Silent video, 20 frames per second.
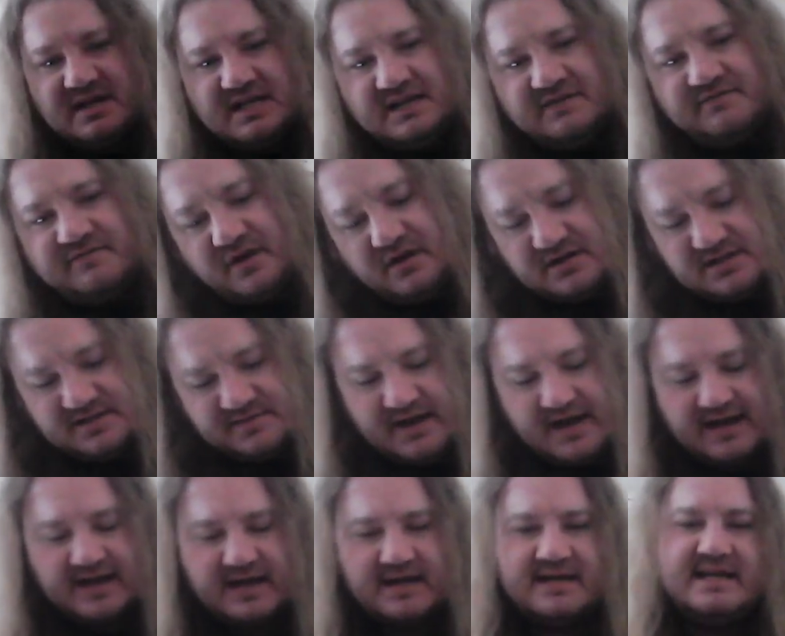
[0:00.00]
and he falls
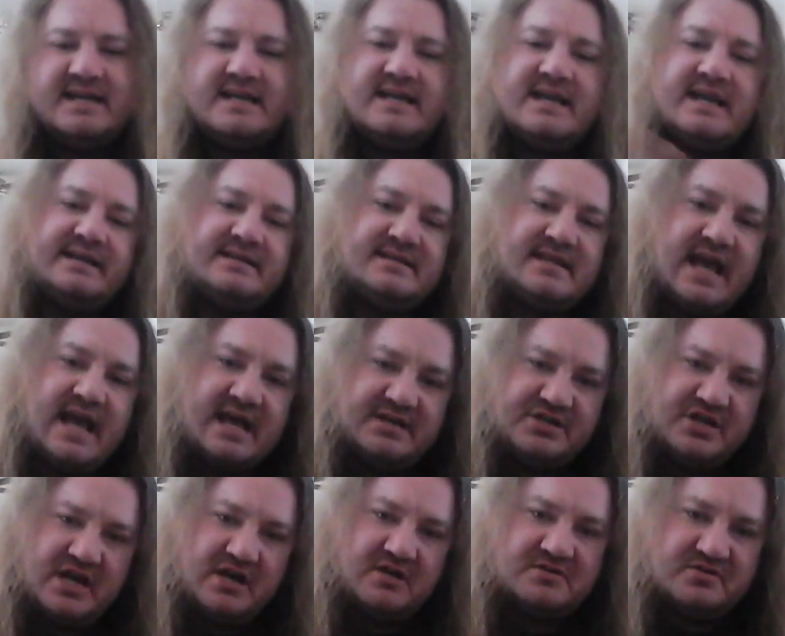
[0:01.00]
back, and he hits that
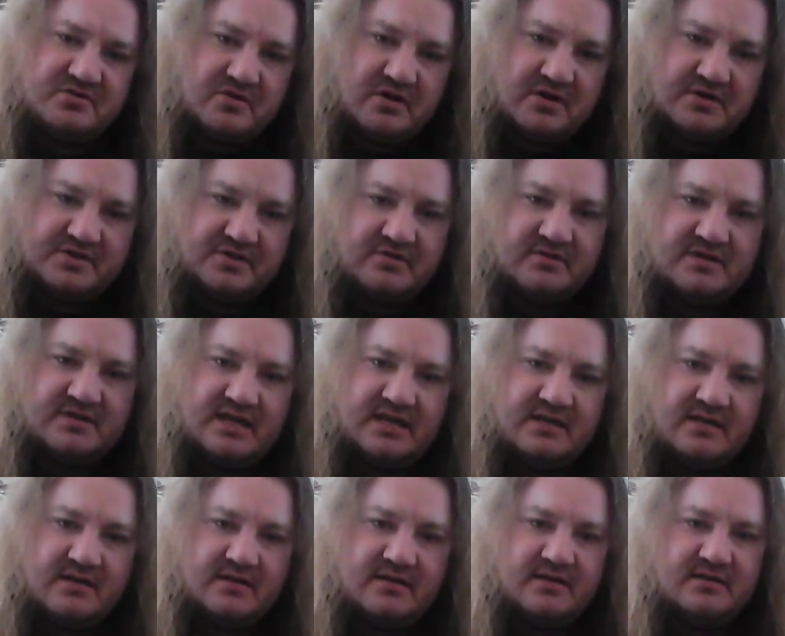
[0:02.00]
chair structure
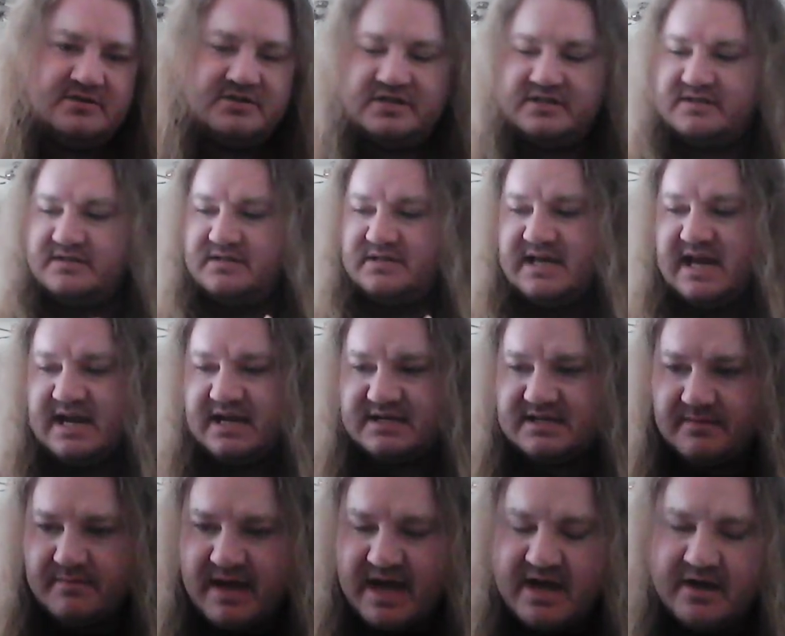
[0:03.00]
thing and just
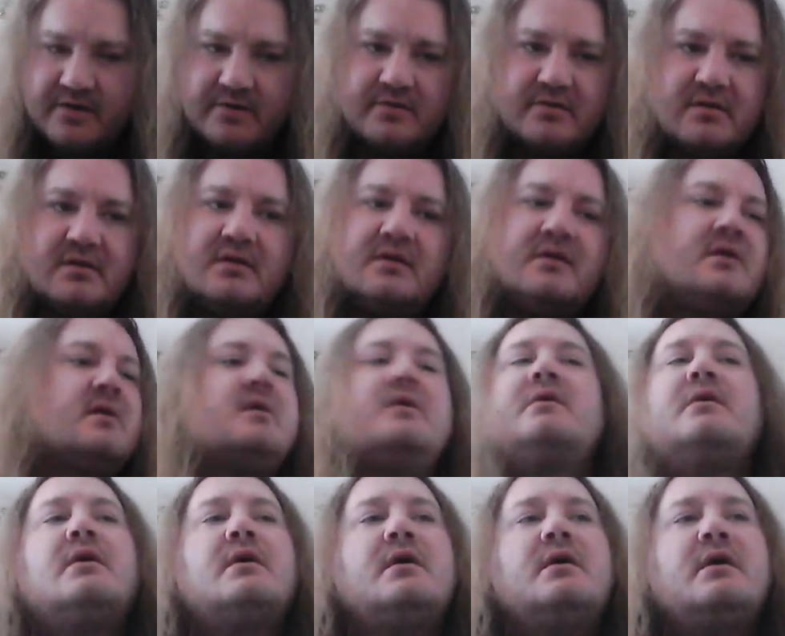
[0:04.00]
takes him out.
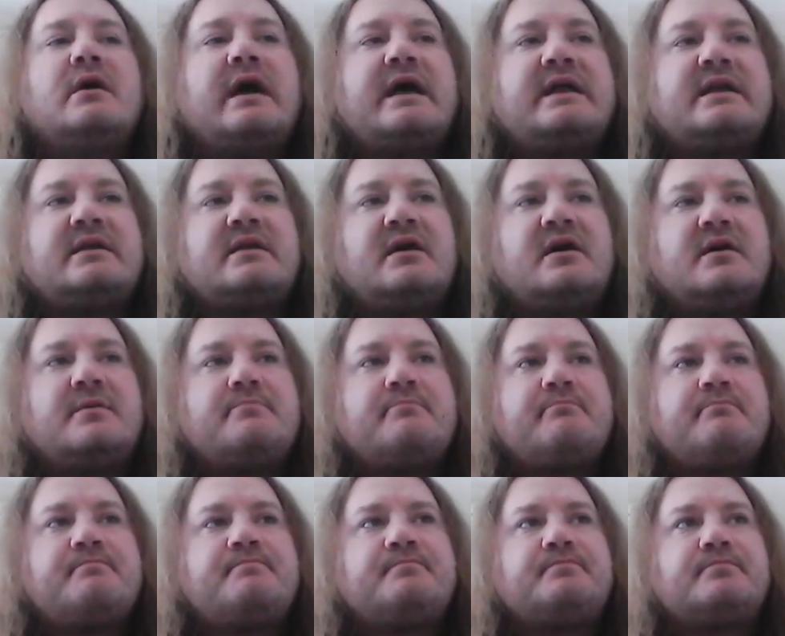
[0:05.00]
And
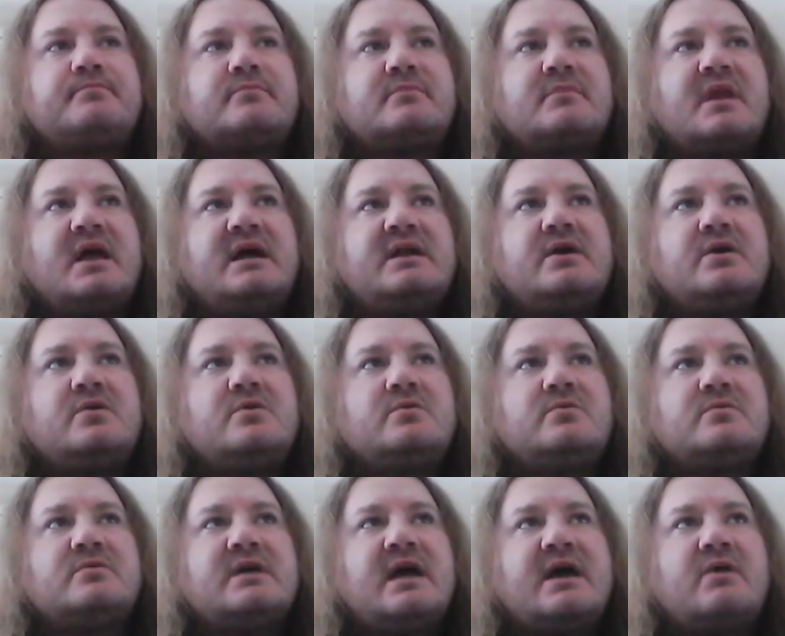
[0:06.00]
I
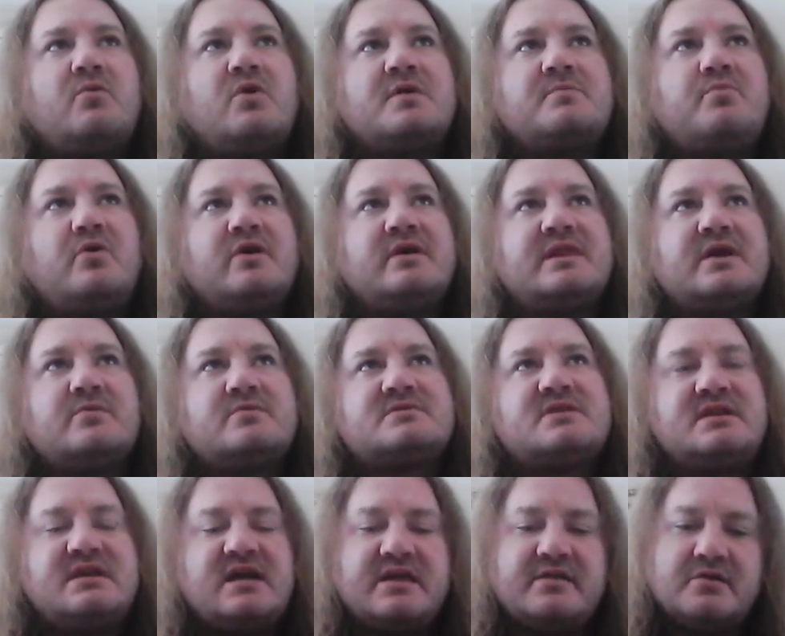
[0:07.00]
know at one point there was
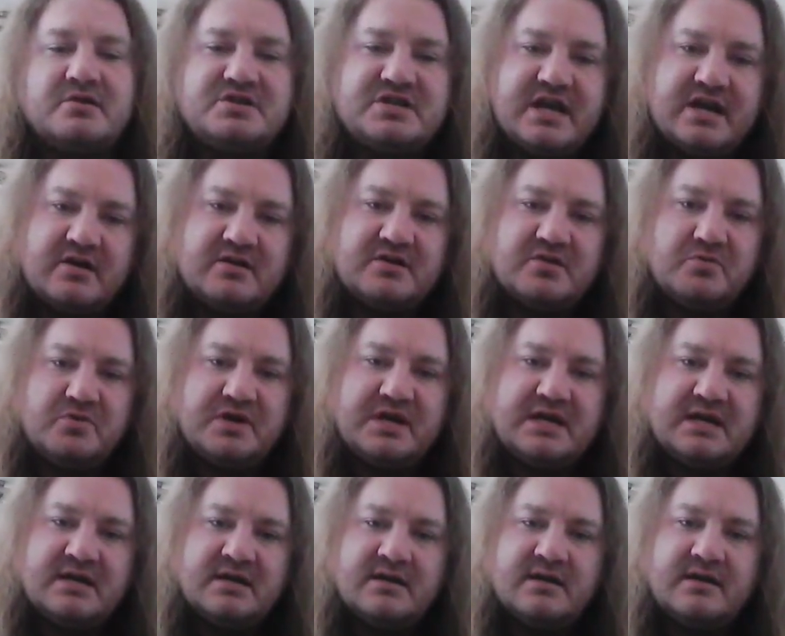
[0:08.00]
another chair in the
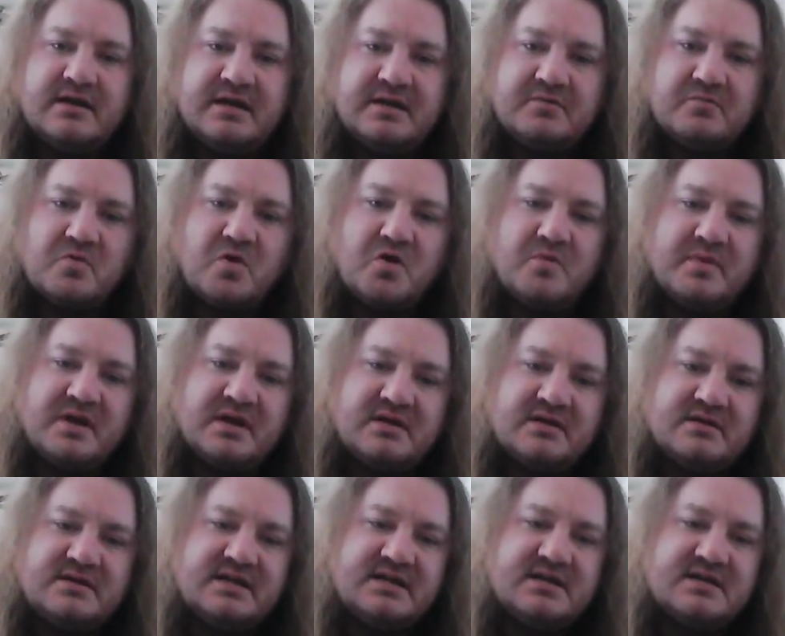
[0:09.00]
ring, and
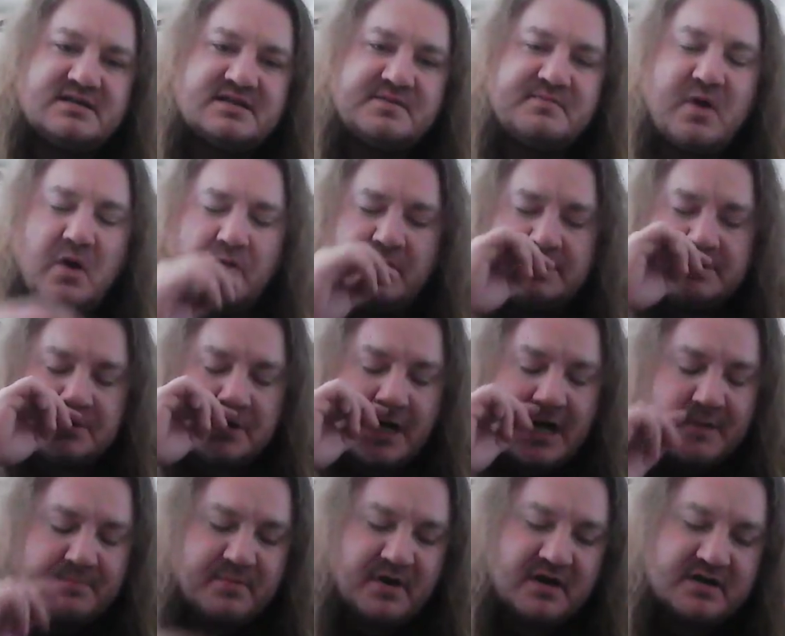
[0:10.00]
Roman did a Samoan
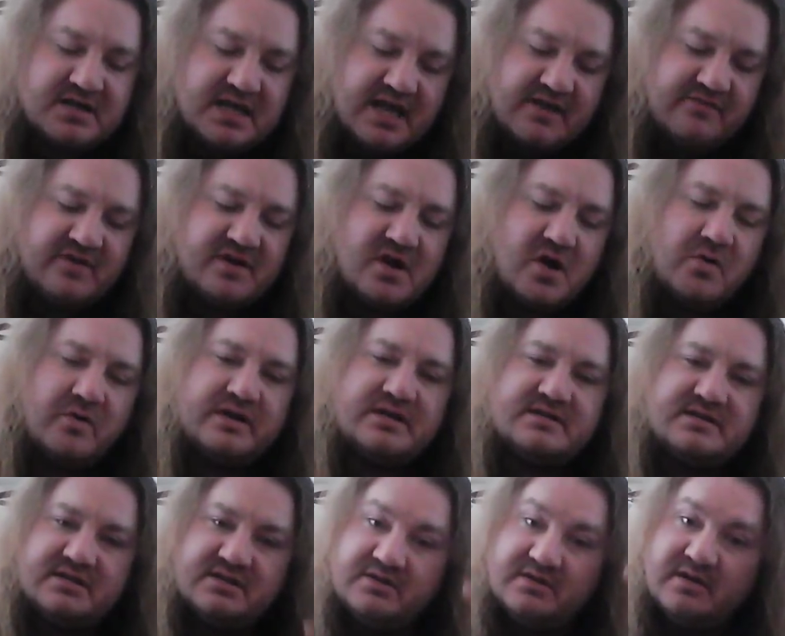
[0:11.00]
drop on Kevin
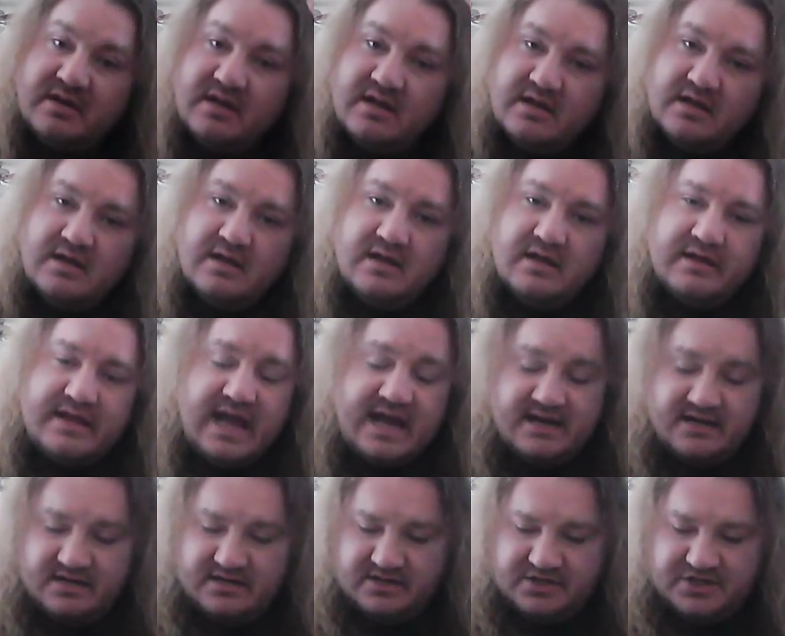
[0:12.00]
Owens, and
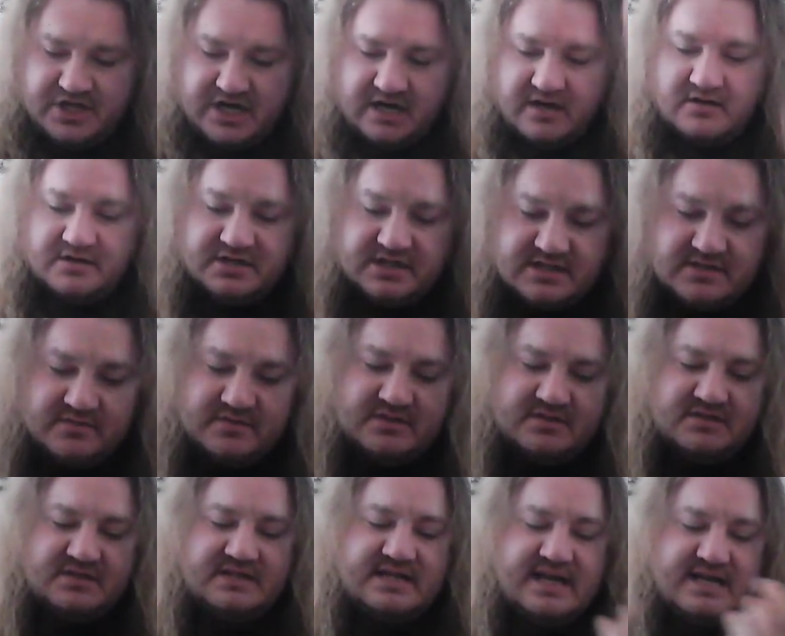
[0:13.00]
that chair just
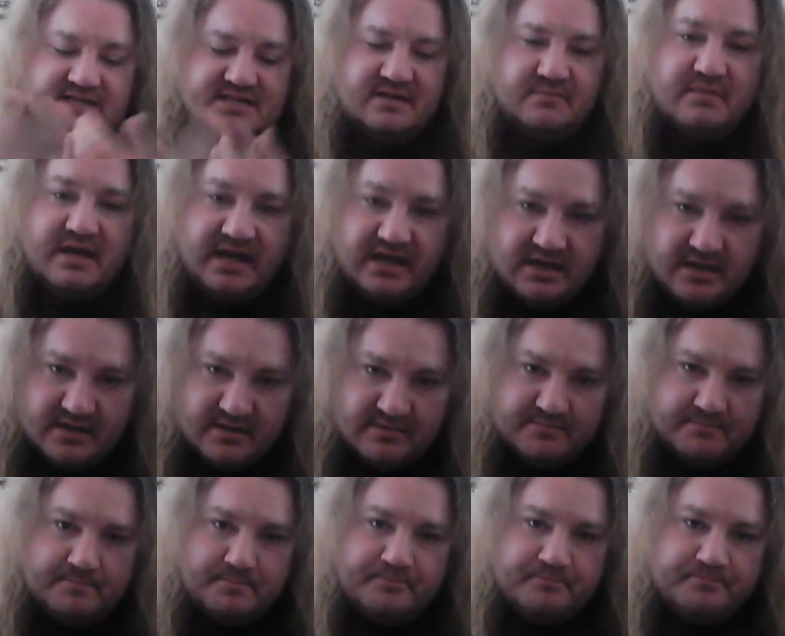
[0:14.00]
was decimated.